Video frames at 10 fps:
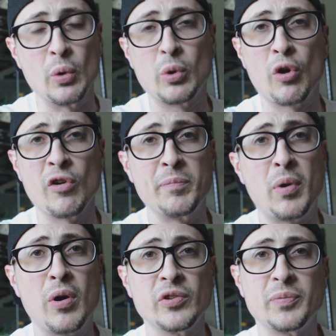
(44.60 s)

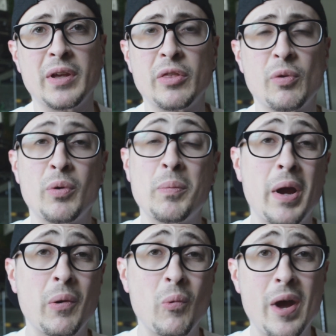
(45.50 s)
curveballs being thrown
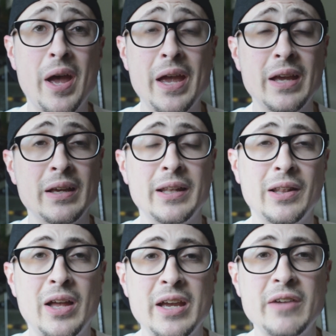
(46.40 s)
my way in
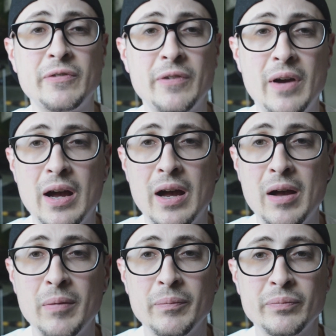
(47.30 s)
life.
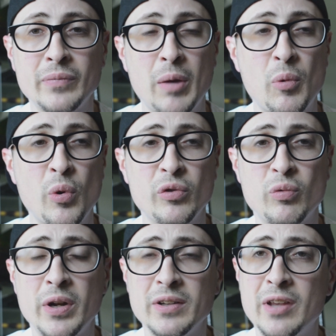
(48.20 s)
I'm always
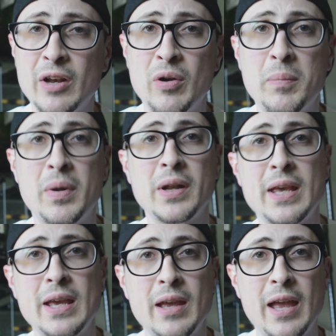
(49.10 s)
running tight on
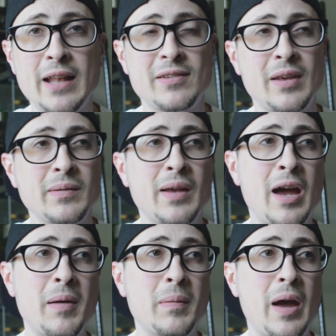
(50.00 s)
money. At the same
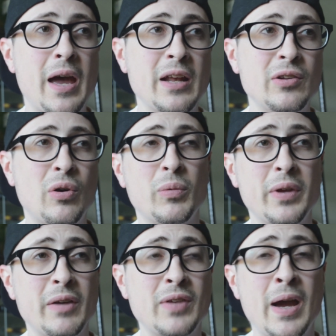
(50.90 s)
time, I don't
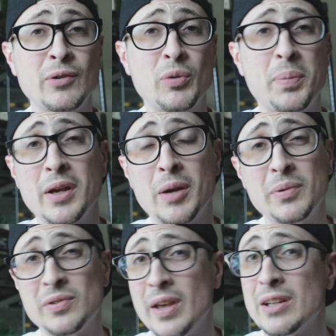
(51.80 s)
really have time to pick up
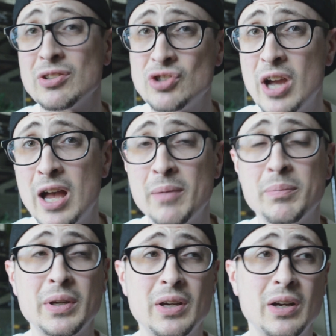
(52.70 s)
a second
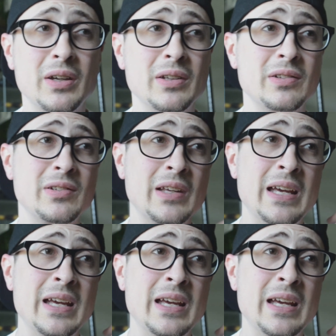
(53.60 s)
job because